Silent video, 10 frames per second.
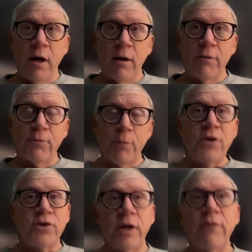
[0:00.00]

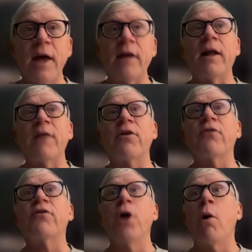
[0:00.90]
spreadsheet that lets
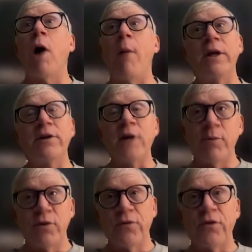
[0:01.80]
us know how many
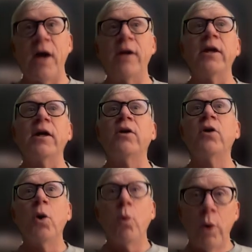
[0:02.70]
times you've signed in,
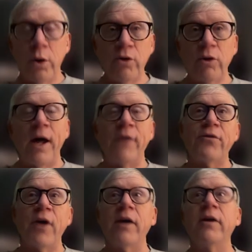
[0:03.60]
when you last
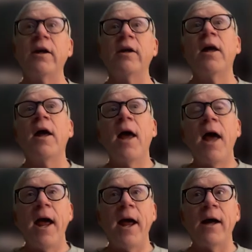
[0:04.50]
signed in,
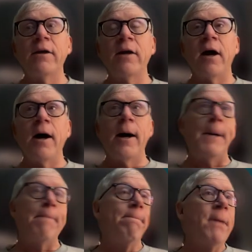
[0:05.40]
and
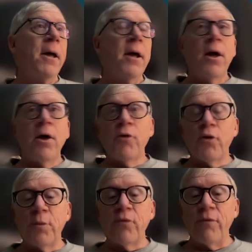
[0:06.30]
the
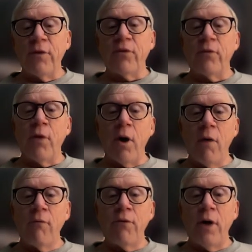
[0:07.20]
specifics
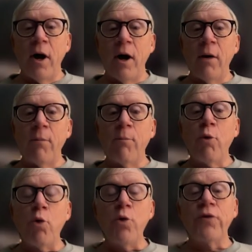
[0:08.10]
of
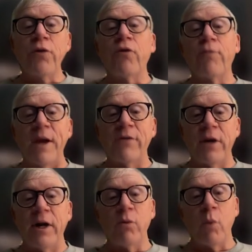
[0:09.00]
who's in the space
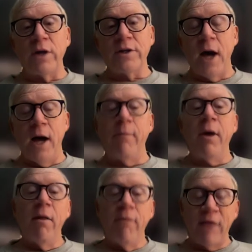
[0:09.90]
at any one time.
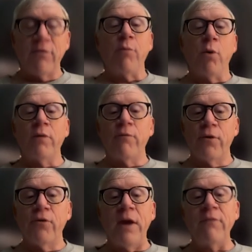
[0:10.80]
That's important
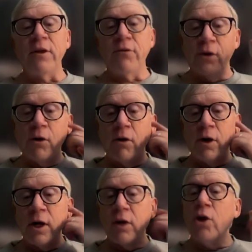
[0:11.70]
for safety,
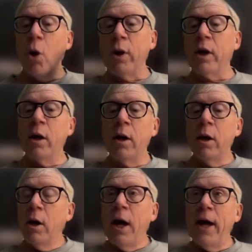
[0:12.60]
security, and knowing
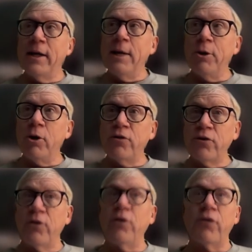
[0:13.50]
and keeping good
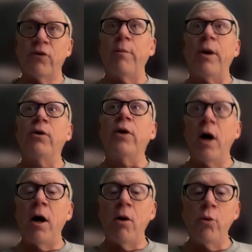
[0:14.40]
statistics about
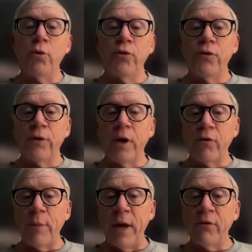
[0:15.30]
who's using our
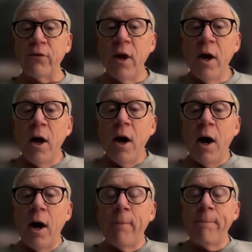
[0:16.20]
space.
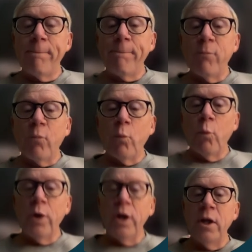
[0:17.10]

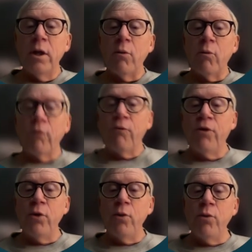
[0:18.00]
We
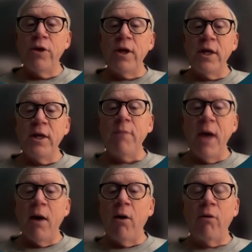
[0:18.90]
review the
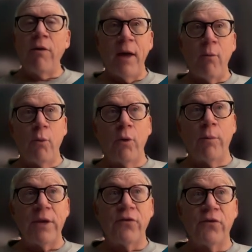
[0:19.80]
email that we'll
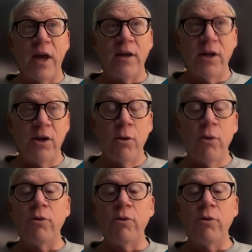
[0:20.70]
be sending you